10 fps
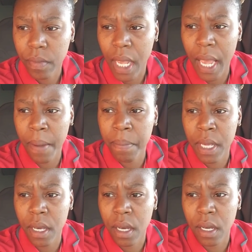They had
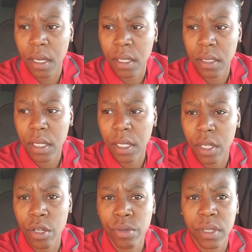me
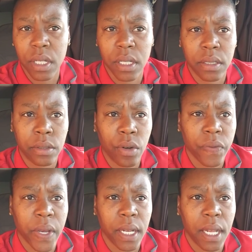in Houston,
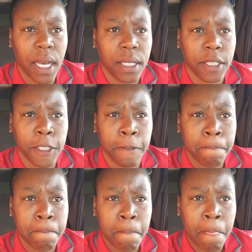North Carolina.
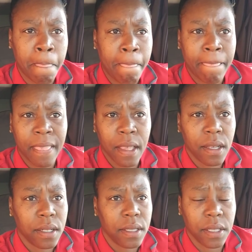
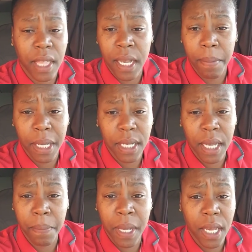The thing about
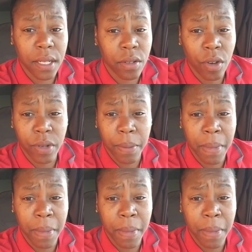that, man, you're going to get